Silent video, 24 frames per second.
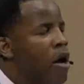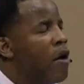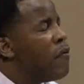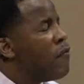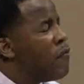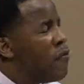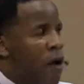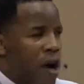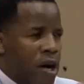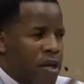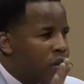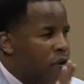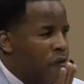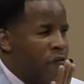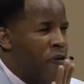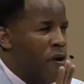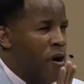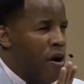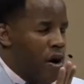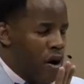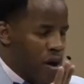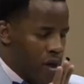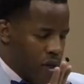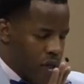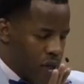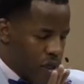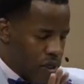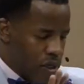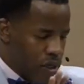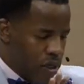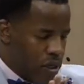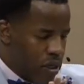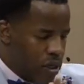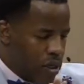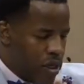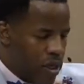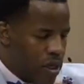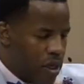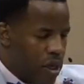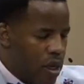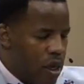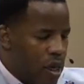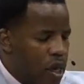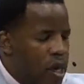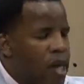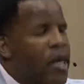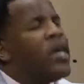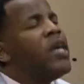First of all,
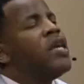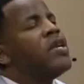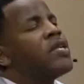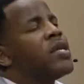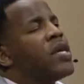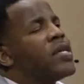he's a